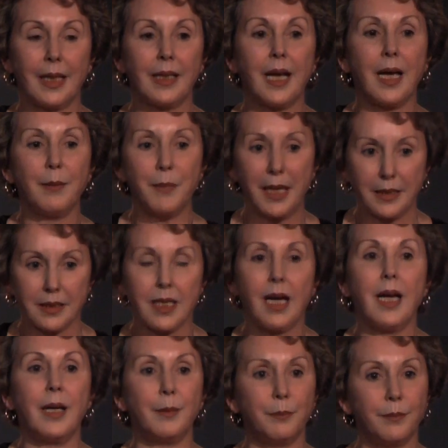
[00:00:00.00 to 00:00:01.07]
And I make
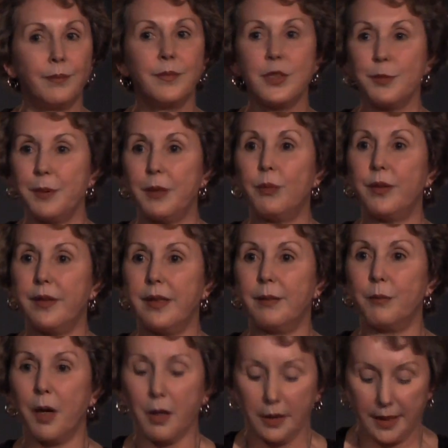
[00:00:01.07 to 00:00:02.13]
time to be with
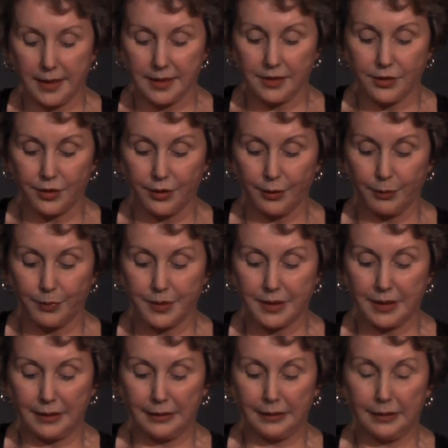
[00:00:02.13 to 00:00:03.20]
him on his
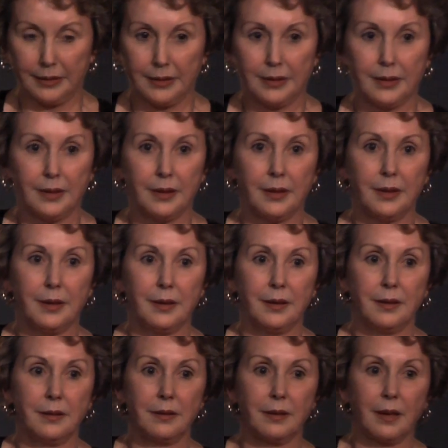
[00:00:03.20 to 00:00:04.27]
terms.
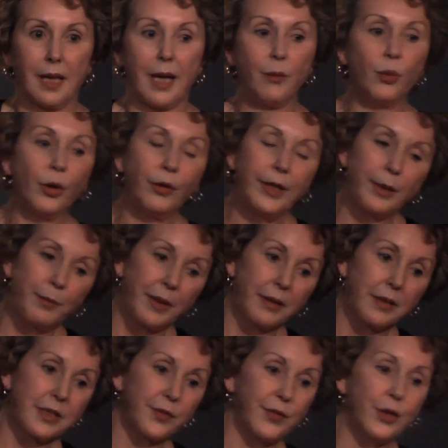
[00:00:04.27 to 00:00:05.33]
I worry
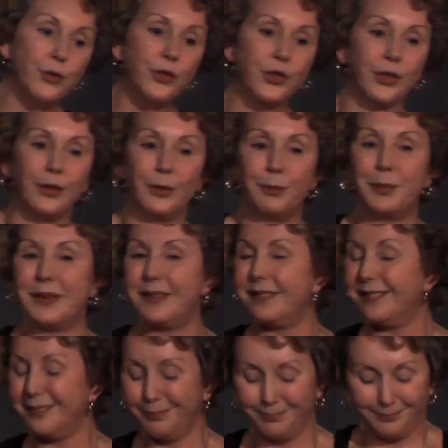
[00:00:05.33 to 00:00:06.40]
about his future, but
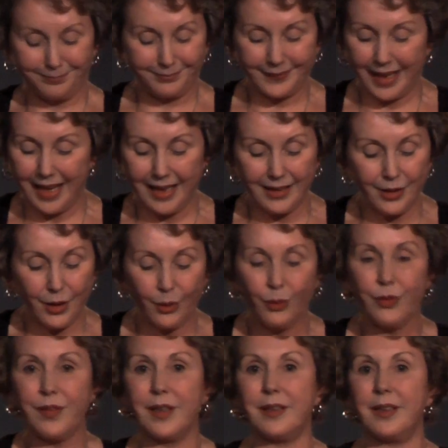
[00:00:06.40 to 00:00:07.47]
I
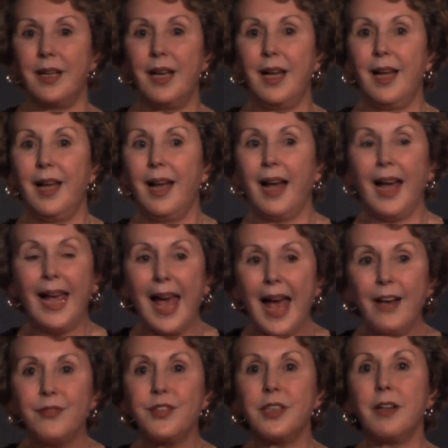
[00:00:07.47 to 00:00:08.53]
know that I
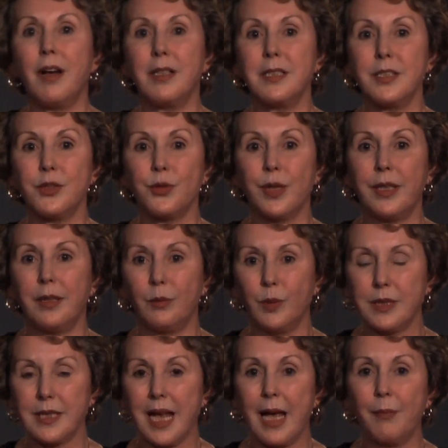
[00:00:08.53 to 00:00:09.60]
have to concentrate on
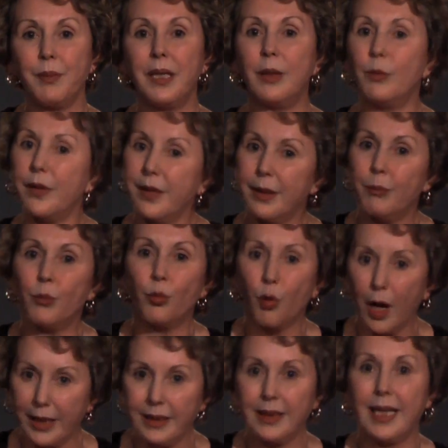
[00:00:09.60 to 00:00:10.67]
what's happening with him
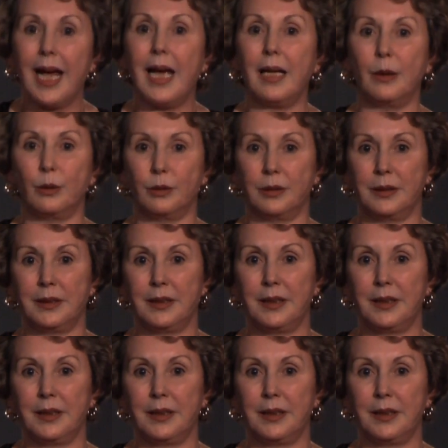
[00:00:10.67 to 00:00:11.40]
right now,